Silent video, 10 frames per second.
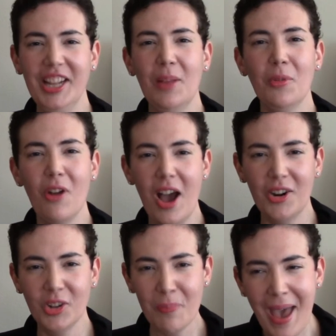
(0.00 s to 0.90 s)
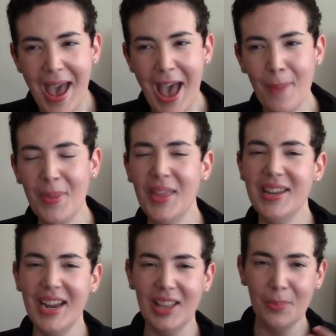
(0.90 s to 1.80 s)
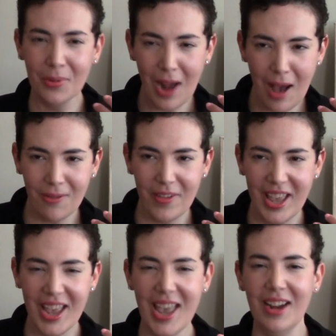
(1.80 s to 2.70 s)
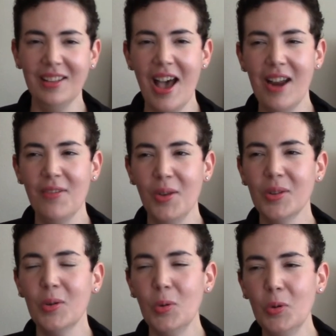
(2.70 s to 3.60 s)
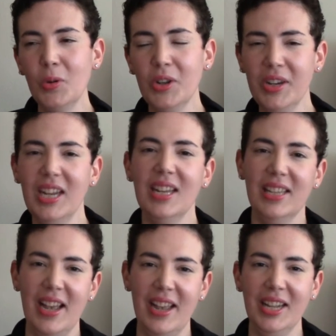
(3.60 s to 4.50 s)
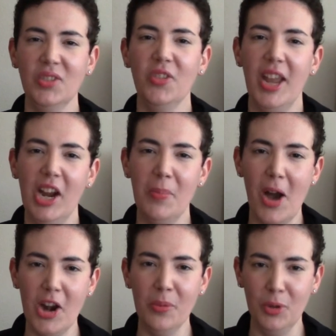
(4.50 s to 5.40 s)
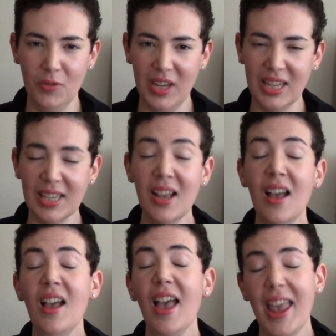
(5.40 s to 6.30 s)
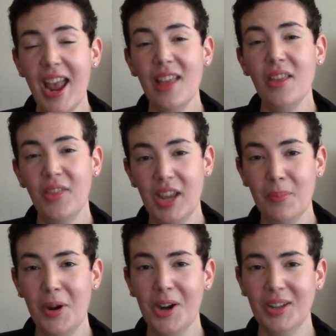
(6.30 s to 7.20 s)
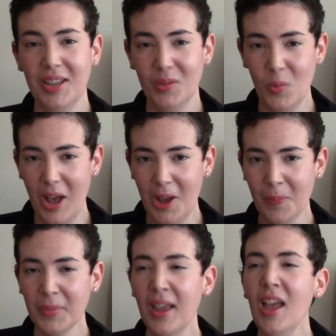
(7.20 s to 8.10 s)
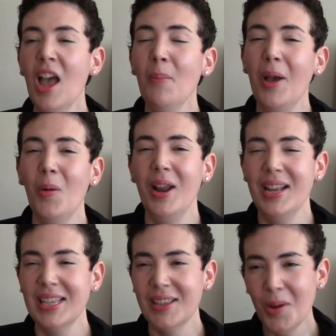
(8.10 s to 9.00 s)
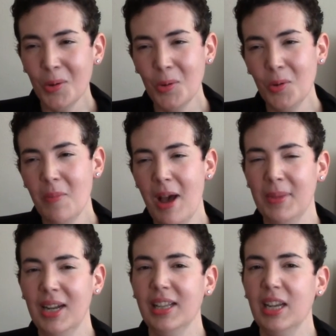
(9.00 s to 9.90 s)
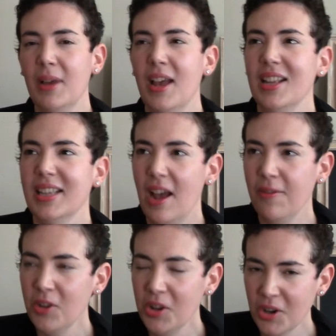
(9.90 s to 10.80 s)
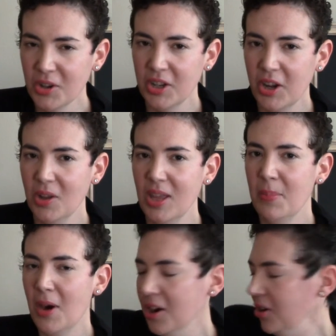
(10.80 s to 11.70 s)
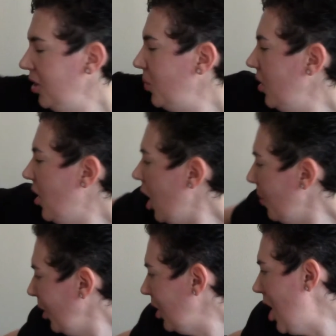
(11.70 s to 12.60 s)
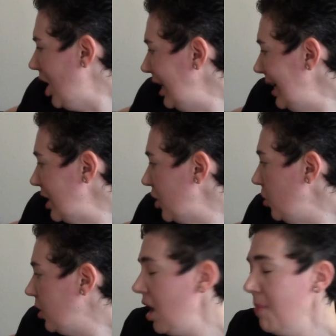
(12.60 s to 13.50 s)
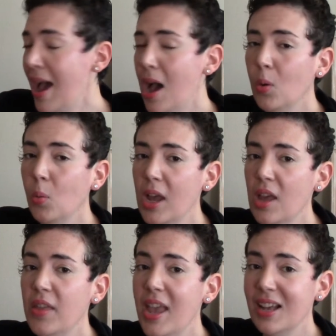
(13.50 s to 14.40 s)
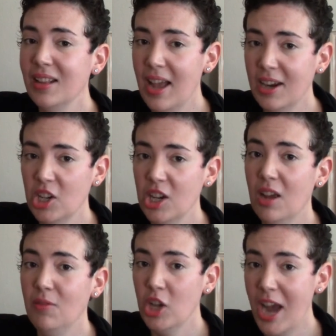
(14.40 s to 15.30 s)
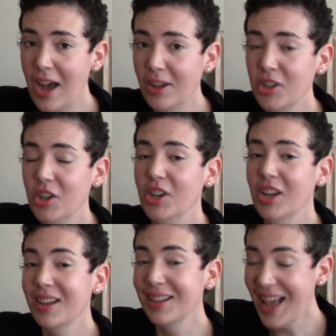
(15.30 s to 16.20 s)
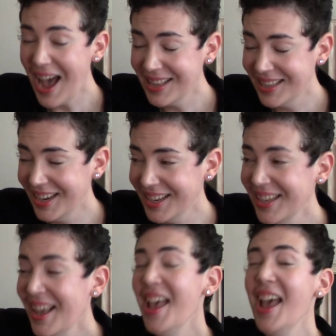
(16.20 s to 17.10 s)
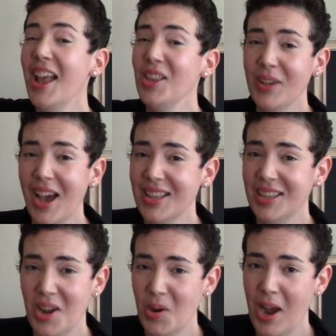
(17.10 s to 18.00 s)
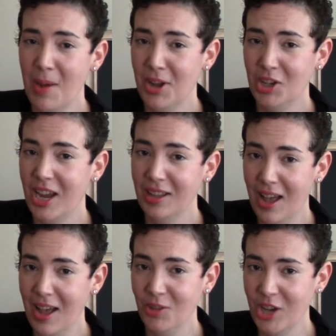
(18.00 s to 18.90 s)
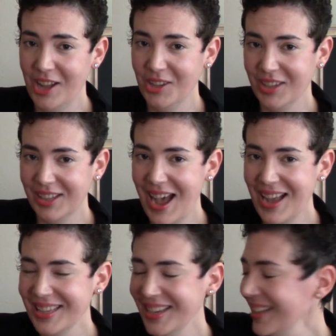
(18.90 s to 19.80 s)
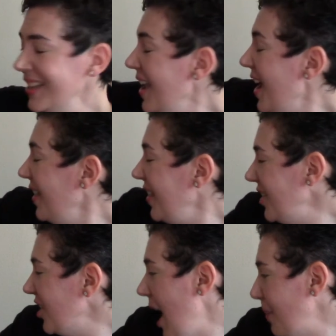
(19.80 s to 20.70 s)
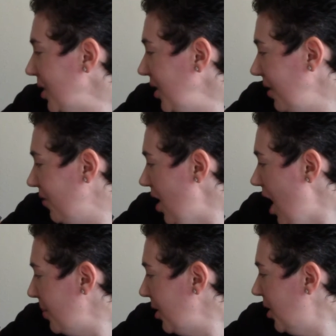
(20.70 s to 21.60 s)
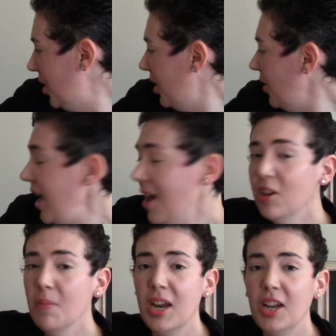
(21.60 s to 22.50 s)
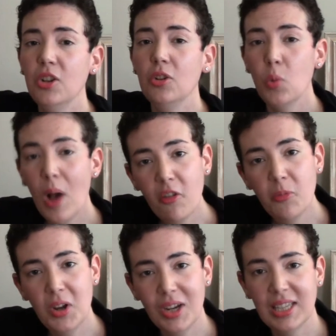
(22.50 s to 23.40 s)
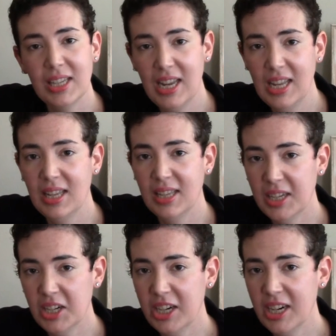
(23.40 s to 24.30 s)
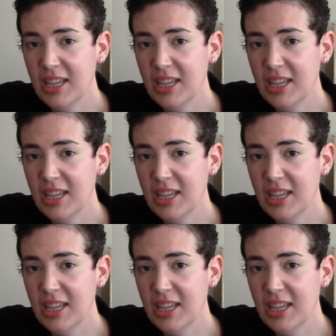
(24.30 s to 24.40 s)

the Marauders map and the Daily Prophet and a lot of those cool, unique designs for the Harry Potter movies and the theme parks as well. But what is so cool about Mina Lima is that a few years ago they partnered with HarperCollins to come out with a collection of childhood classics. And you guys know how much I love childhood classics. These are absolutely phenomenal. They have committed to 12 books in the series.